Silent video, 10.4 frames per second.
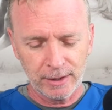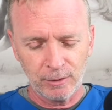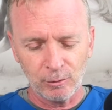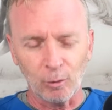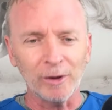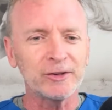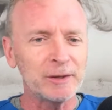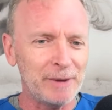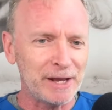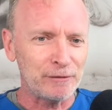Well, what's in
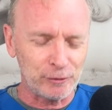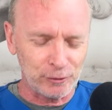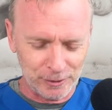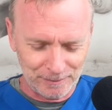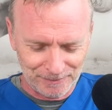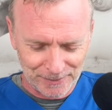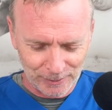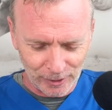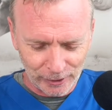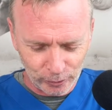beta food?
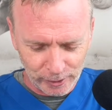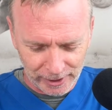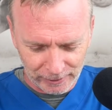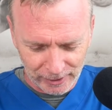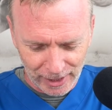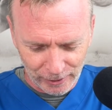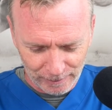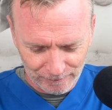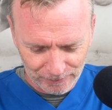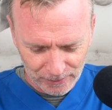Well, let's read it together.
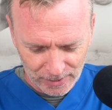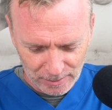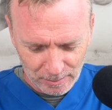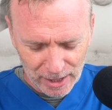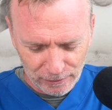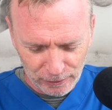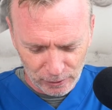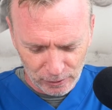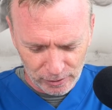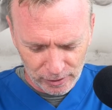Beta
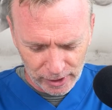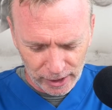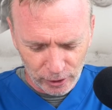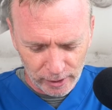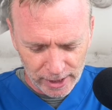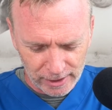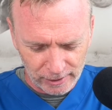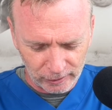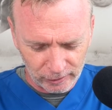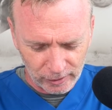food,
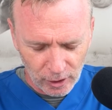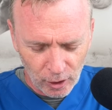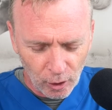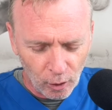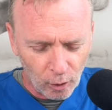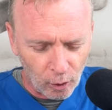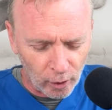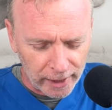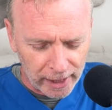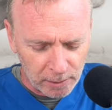ingredients:
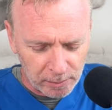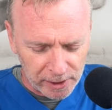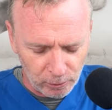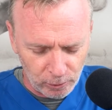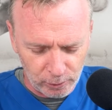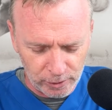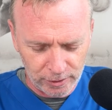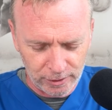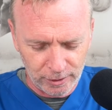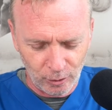organic beetroot,
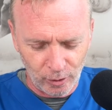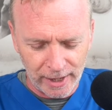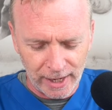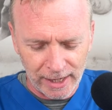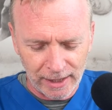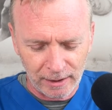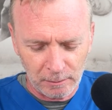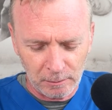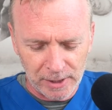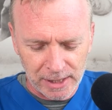organic
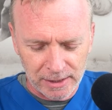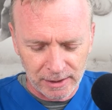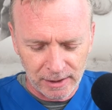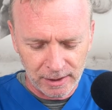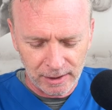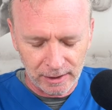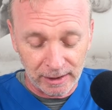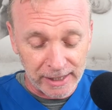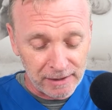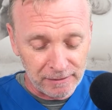beet
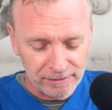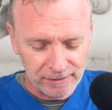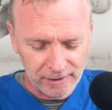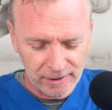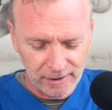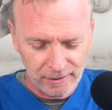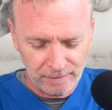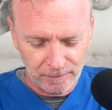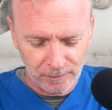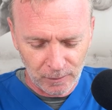leaf,
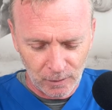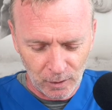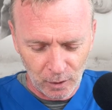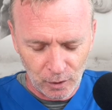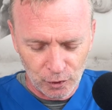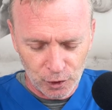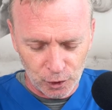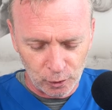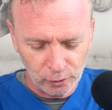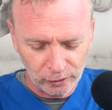
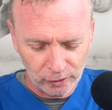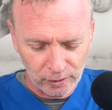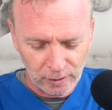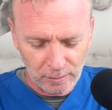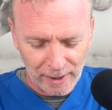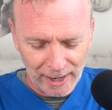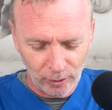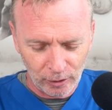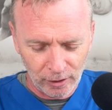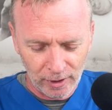juice,
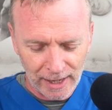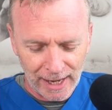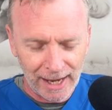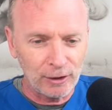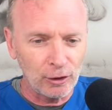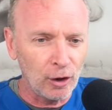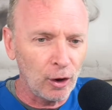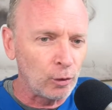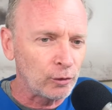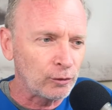powder, and
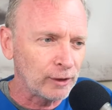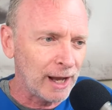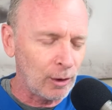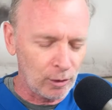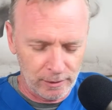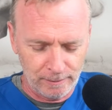oat flour.